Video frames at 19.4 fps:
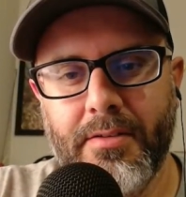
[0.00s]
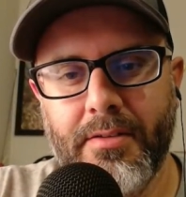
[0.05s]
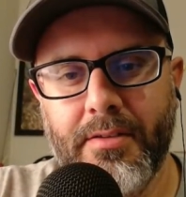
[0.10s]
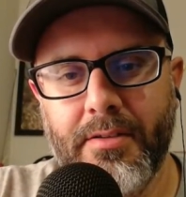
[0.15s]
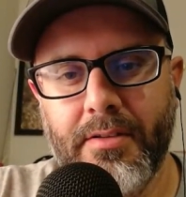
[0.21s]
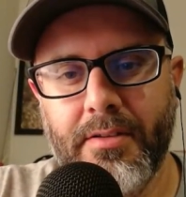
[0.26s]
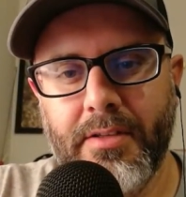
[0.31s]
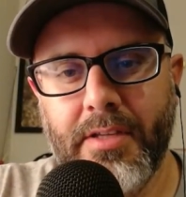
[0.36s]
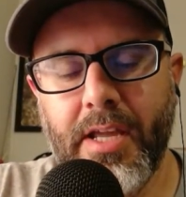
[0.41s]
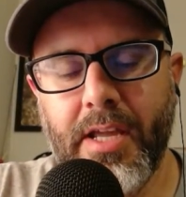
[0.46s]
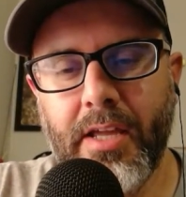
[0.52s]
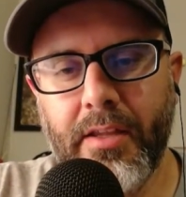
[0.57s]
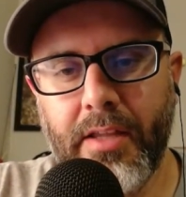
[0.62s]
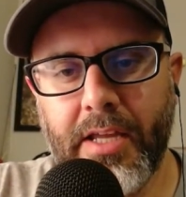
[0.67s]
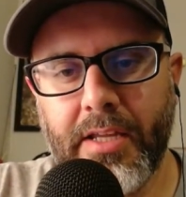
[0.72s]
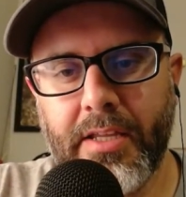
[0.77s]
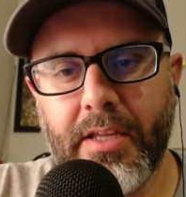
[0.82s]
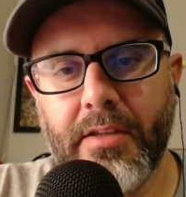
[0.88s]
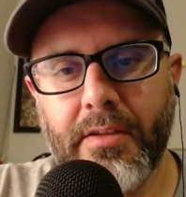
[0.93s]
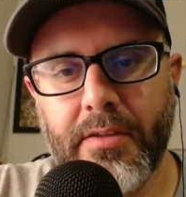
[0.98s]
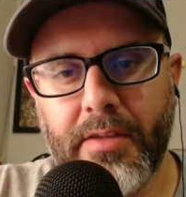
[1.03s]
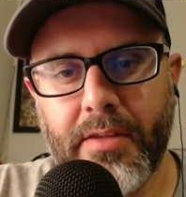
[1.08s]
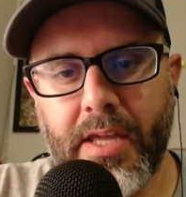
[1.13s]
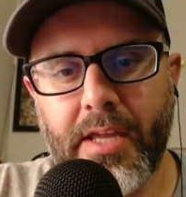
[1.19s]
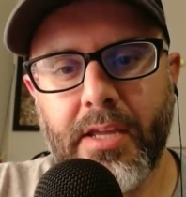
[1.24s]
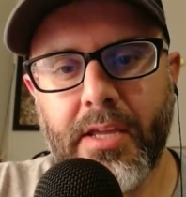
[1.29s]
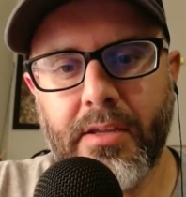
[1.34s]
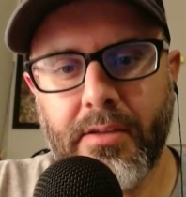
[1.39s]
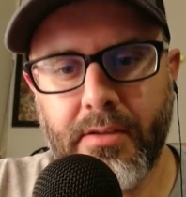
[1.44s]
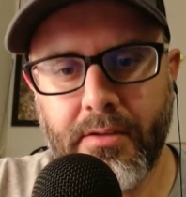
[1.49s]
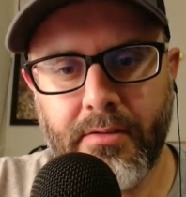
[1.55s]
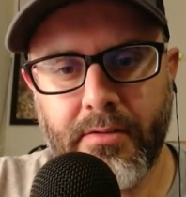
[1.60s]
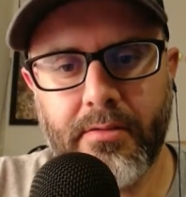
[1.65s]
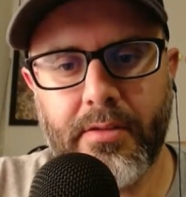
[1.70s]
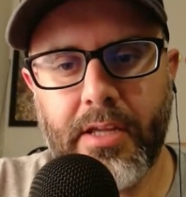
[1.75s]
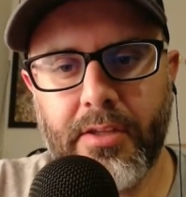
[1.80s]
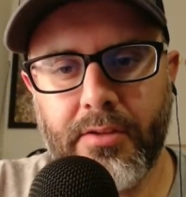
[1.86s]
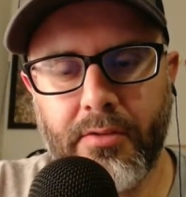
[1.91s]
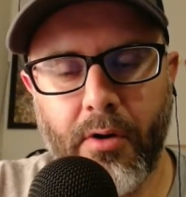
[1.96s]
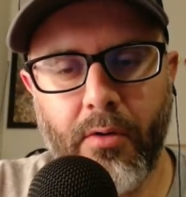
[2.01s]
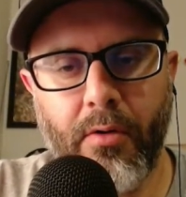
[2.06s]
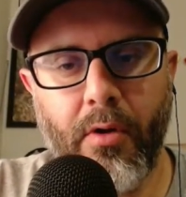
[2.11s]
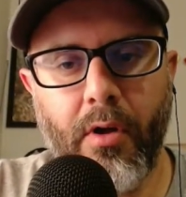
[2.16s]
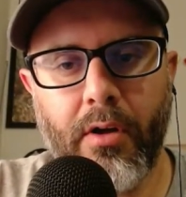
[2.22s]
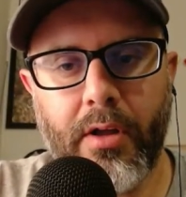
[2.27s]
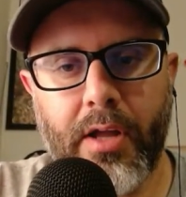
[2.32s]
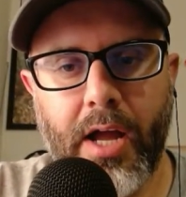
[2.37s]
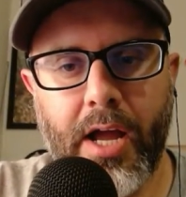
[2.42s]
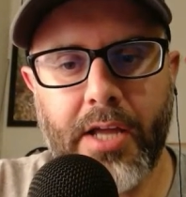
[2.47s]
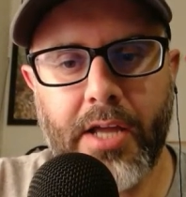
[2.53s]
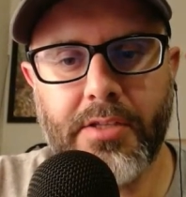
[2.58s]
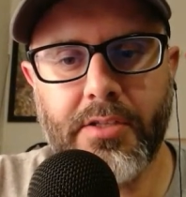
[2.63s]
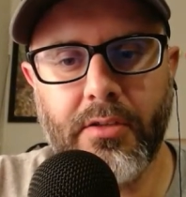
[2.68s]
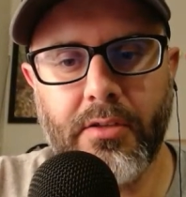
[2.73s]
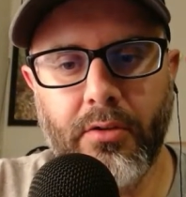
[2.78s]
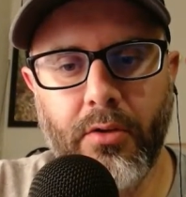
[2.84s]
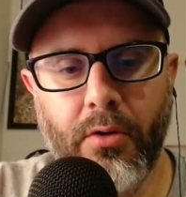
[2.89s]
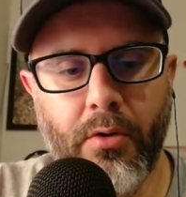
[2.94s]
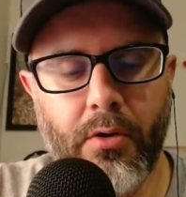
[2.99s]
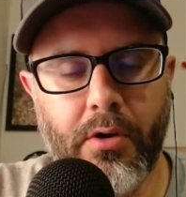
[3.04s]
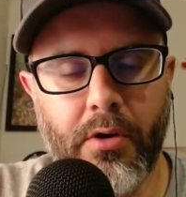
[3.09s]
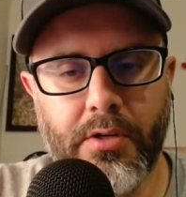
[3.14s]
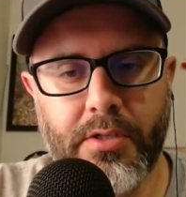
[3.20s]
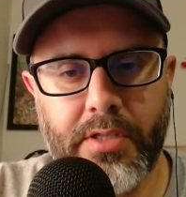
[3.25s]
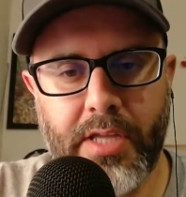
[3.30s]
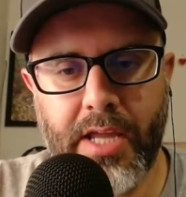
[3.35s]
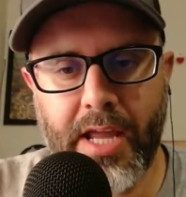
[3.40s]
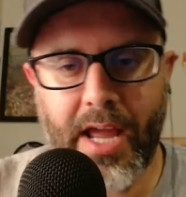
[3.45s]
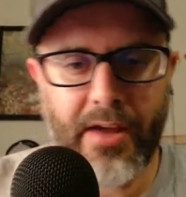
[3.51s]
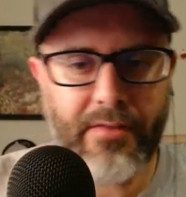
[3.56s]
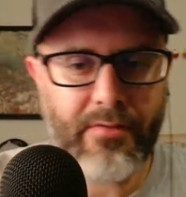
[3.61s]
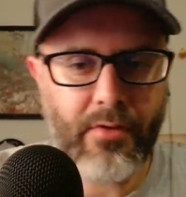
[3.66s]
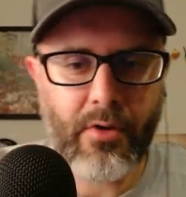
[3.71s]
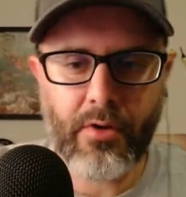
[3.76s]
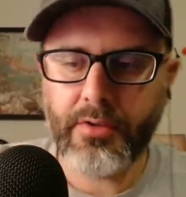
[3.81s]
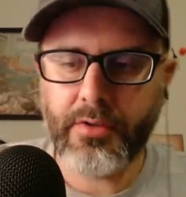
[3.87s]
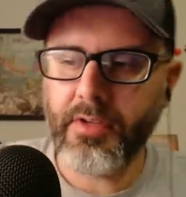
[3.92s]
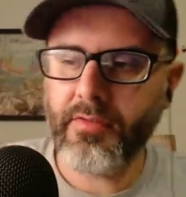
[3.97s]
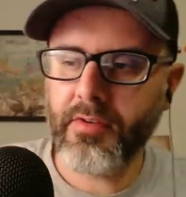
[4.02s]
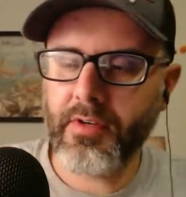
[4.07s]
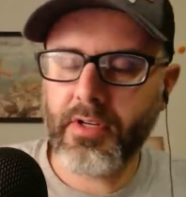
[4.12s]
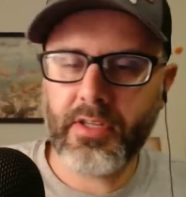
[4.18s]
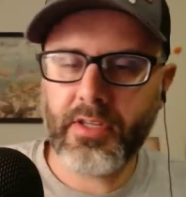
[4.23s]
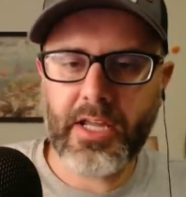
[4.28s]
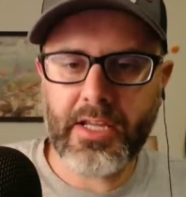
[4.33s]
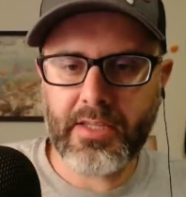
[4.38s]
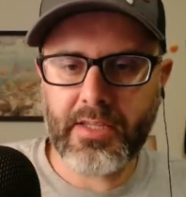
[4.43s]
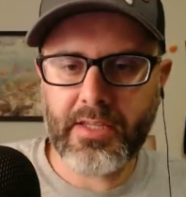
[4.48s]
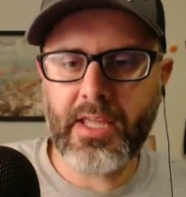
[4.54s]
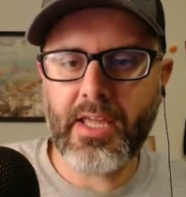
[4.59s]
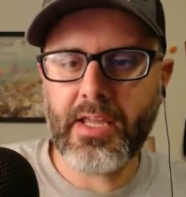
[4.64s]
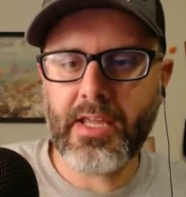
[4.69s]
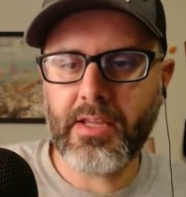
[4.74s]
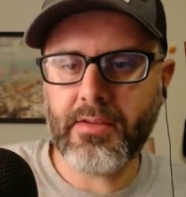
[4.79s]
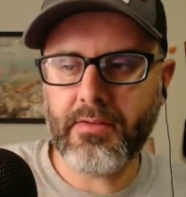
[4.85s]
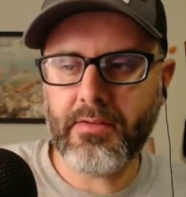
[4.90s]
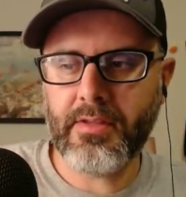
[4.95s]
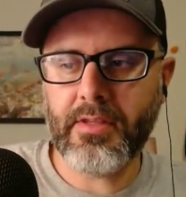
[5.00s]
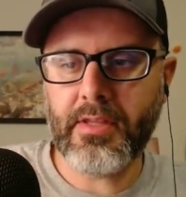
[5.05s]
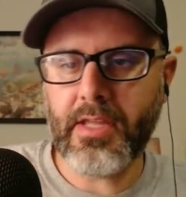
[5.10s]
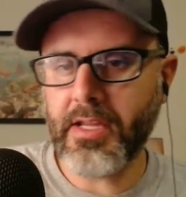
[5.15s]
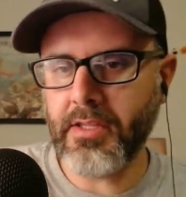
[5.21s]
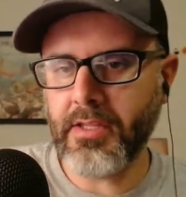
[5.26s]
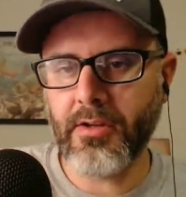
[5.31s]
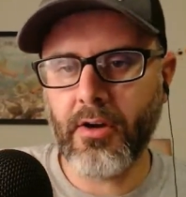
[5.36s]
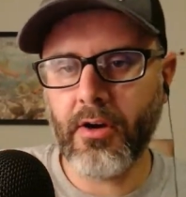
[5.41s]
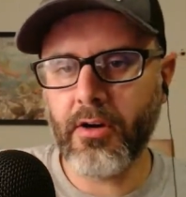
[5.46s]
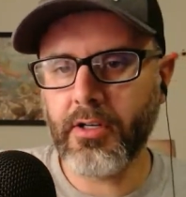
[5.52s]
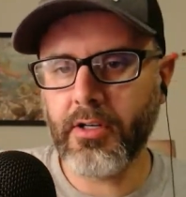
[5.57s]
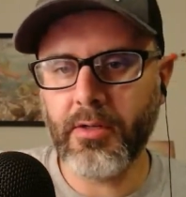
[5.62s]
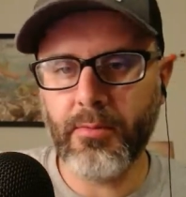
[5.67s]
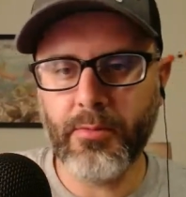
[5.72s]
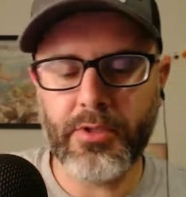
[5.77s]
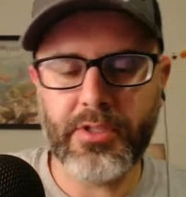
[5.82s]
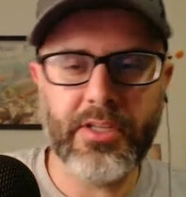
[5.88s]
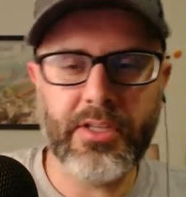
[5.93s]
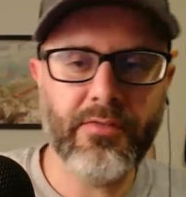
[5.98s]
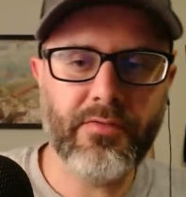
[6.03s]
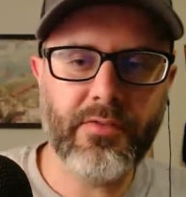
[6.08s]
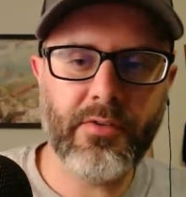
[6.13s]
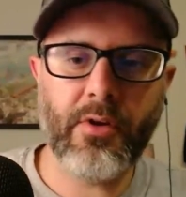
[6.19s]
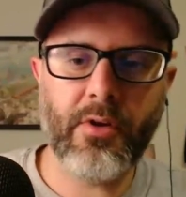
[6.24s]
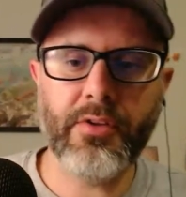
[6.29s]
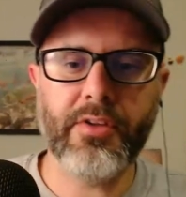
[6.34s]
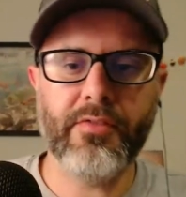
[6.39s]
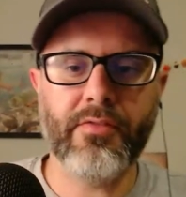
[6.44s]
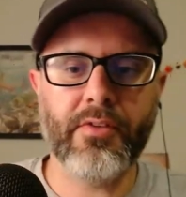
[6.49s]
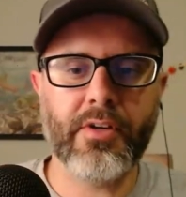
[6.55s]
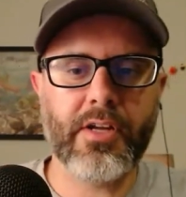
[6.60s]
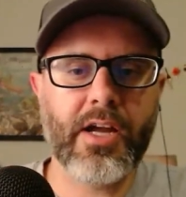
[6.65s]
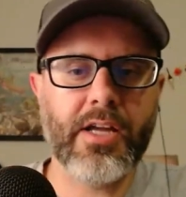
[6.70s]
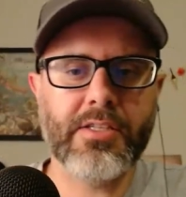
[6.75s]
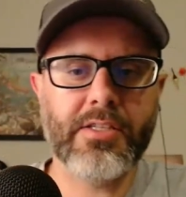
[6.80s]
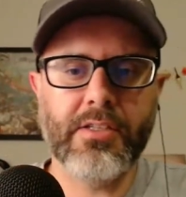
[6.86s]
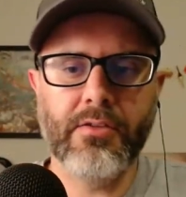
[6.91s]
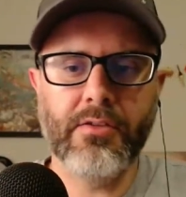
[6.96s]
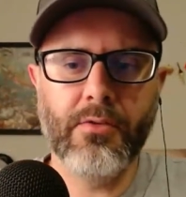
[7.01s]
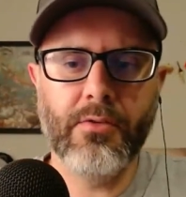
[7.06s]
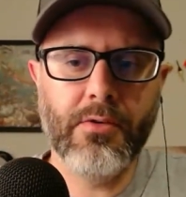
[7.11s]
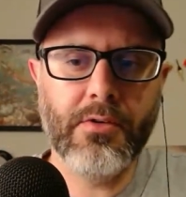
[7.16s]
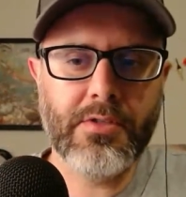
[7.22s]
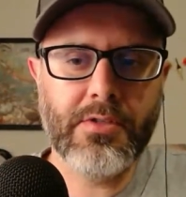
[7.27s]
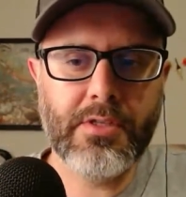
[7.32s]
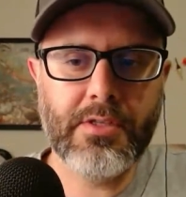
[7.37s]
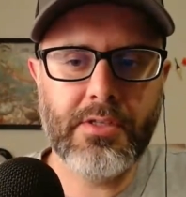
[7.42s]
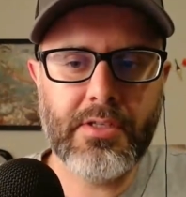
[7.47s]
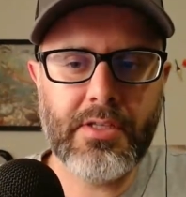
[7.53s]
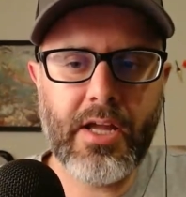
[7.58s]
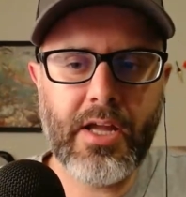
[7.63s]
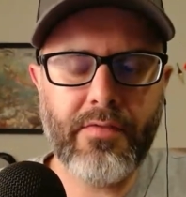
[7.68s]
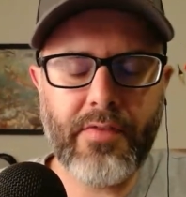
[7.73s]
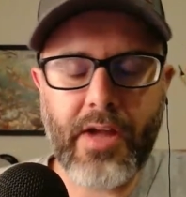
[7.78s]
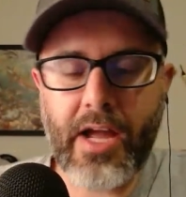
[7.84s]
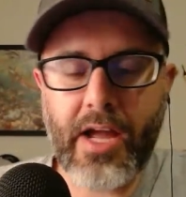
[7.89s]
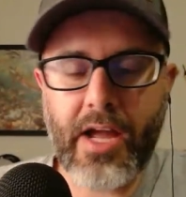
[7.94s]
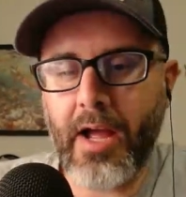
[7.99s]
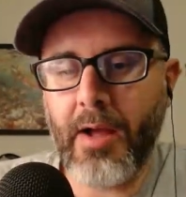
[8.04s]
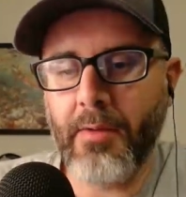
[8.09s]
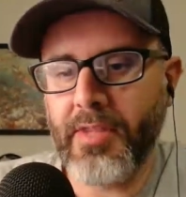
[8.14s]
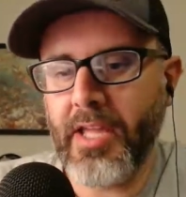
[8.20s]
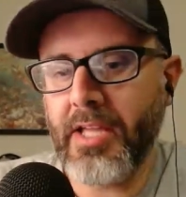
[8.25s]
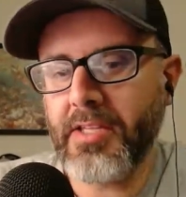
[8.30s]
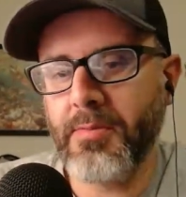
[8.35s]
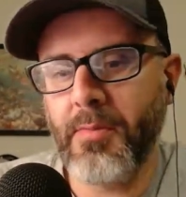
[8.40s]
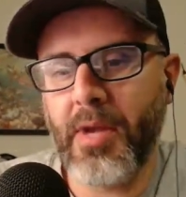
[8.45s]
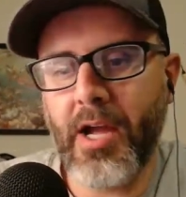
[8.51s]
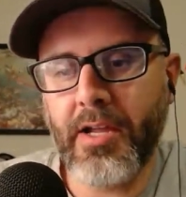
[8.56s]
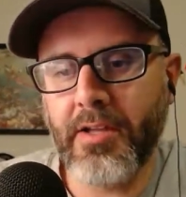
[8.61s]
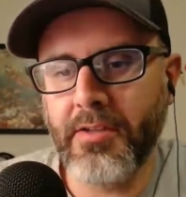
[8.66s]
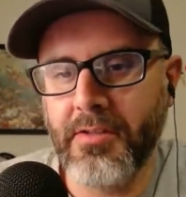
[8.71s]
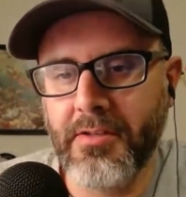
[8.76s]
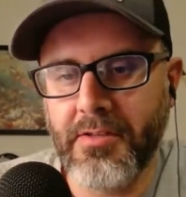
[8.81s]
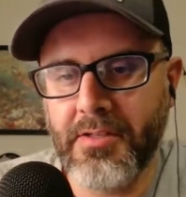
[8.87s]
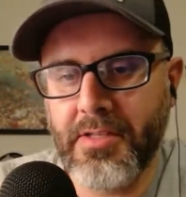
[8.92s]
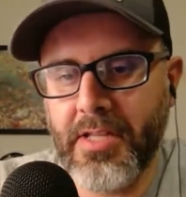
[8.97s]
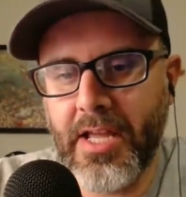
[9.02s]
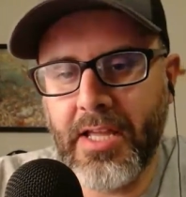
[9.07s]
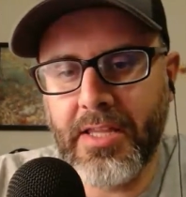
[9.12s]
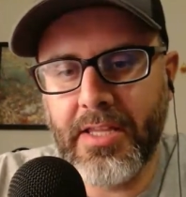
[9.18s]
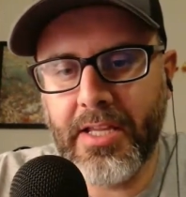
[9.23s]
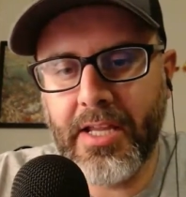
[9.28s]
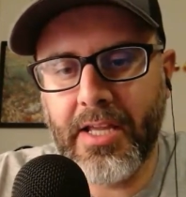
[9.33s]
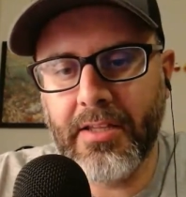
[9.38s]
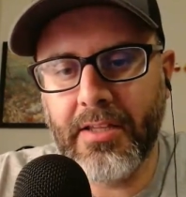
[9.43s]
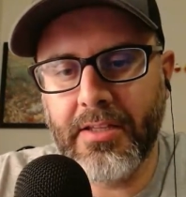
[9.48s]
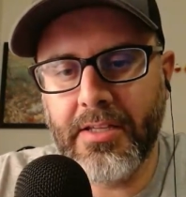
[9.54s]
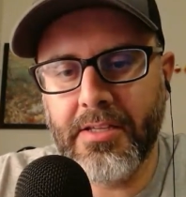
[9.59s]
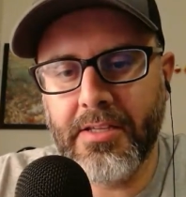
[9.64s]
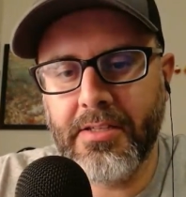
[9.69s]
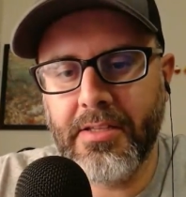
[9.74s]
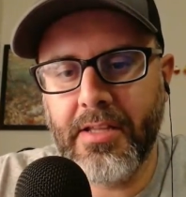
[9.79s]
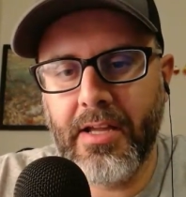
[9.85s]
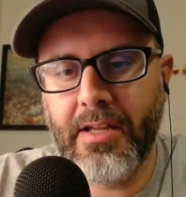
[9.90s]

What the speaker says: Yeah, they throw all kinds of lures. They have all different, they can target them with all different kinds of lures and stuff. That's my understanding, at least.